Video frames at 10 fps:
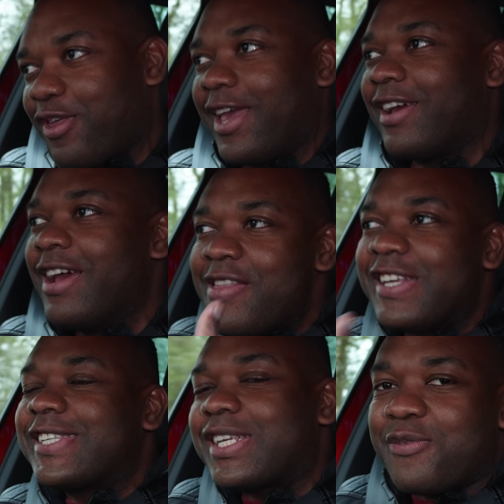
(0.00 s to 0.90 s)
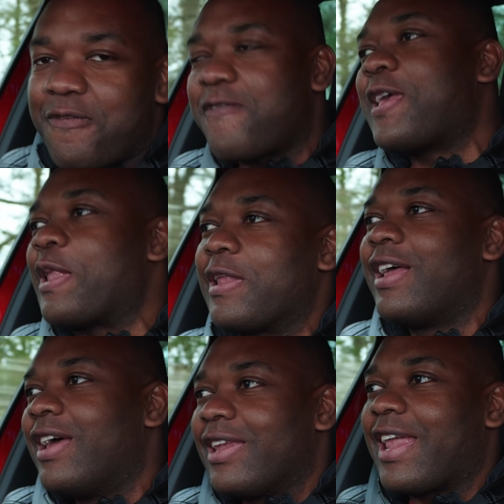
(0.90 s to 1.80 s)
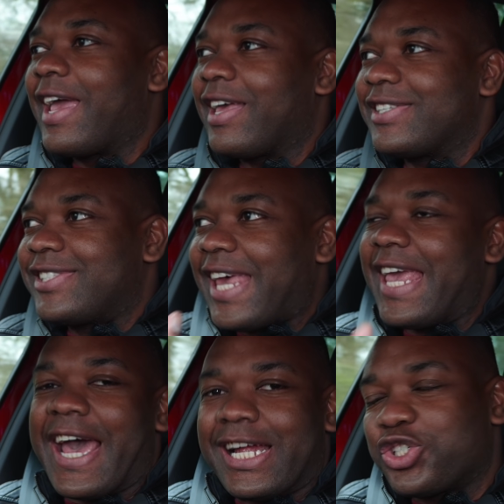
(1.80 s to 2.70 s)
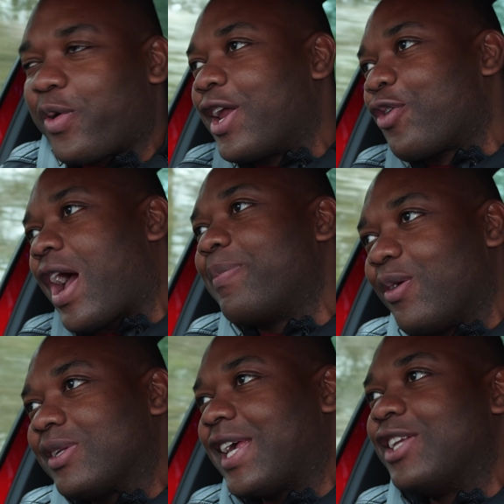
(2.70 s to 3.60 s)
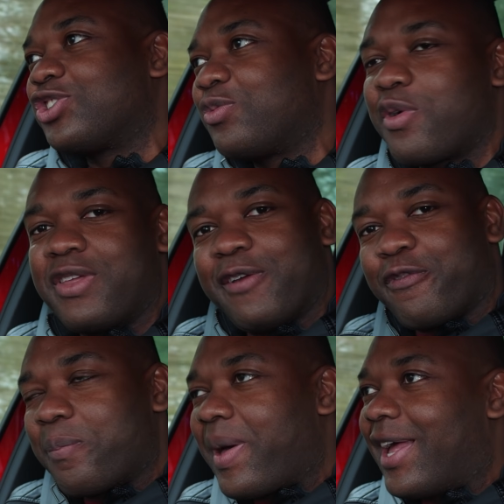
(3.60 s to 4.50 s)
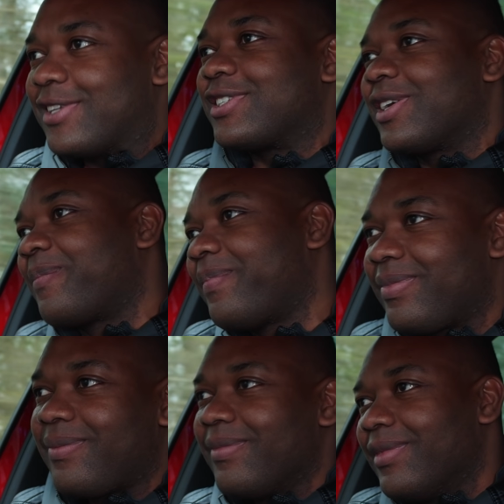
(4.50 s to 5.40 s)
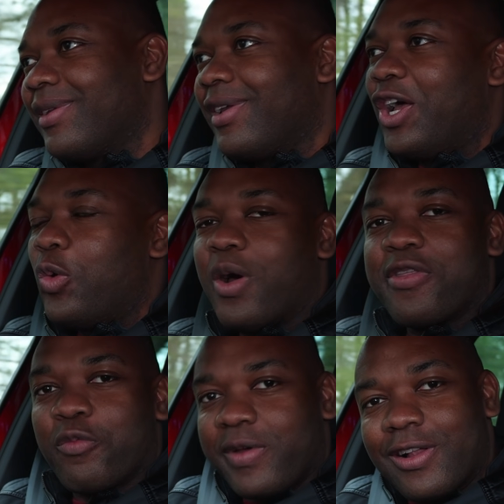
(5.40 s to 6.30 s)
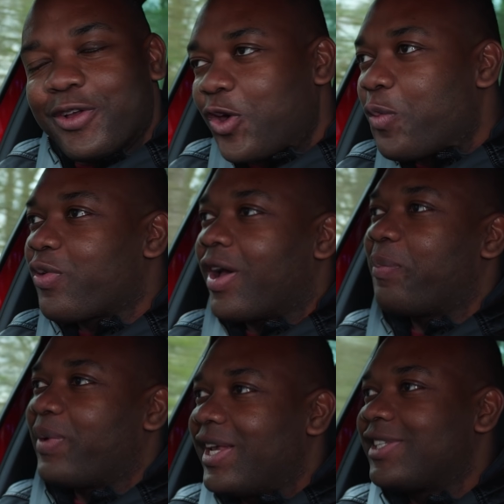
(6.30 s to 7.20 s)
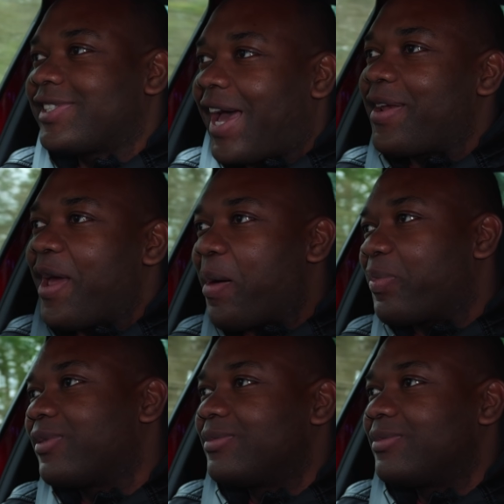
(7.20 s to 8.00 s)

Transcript: thing. This doesn't feel like a Seat trying to grab your attention with a different badge. Will the real Cupra please stand up?